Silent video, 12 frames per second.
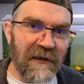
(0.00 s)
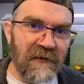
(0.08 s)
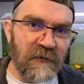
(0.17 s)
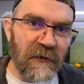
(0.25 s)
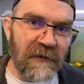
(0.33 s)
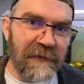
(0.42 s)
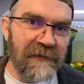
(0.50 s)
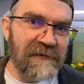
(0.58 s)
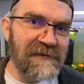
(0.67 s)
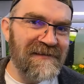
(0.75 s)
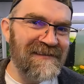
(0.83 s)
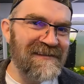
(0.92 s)
into our
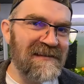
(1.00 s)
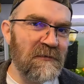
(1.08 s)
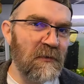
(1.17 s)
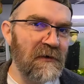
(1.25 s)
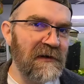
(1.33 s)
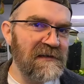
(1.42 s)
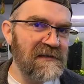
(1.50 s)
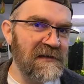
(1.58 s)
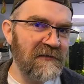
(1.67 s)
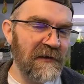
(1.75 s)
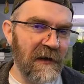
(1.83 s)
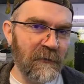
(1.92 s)
tanks and see what is
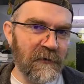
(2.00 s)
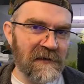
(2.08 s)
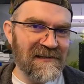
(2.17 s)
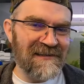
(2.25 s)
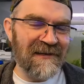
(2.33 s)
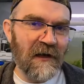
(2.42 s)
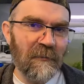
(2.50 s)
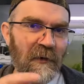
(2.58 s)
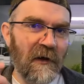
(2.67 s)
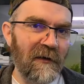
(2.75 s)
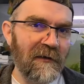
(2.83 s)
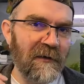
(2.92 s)
there. I'm going to stick up
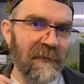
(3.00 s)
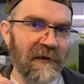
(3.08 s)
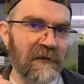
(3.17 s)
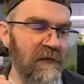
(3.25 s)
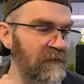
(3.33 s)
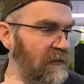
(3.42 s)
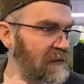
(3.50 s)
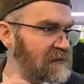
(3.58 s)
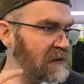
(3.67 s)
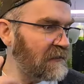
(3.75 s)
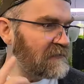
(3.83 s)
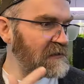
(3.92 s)
all the macro footage
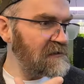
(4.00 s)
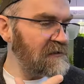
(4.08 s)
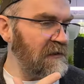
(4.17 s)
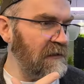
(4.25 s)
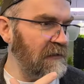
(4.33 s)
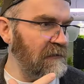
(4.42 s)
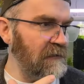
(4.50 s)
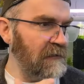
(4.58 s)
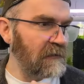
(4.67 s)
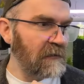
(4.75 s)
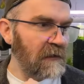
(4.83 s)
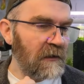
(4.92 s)
that I've just taken. I'm
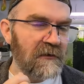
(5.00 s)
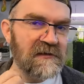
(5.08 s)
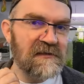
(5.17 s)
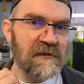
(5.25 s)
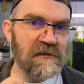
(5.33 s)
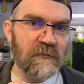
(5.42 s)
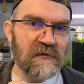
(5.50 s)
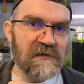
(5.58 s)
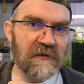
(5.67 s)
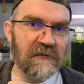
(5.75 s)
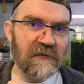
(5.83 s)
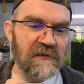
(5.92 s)
going to stick some
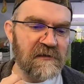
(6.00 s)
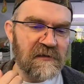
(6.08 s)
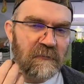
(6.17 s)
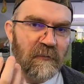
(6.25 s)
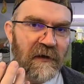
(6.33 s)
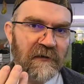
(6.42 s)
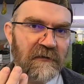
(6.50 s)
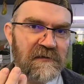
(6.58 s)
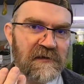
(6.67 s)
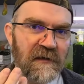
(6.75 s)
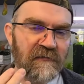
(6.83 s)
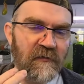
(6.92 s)
music to do some background
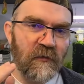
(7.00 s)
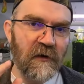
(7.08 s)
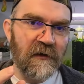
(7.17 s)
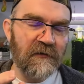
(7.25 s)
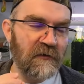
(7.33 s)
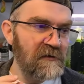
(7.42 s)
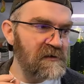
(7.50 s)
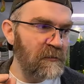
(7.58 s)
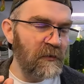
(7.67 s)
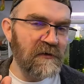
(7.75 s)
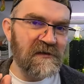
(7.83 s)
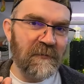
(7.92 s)
stuff, and what I'll do is I'll
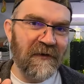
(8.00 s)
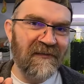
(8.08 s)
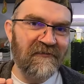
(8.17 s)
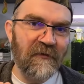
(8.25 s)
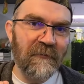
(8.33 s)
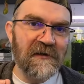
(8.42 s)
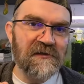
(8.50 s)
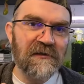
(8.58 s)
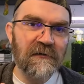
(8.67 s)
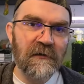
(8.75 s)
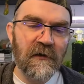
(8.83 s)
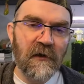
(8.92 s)
put some information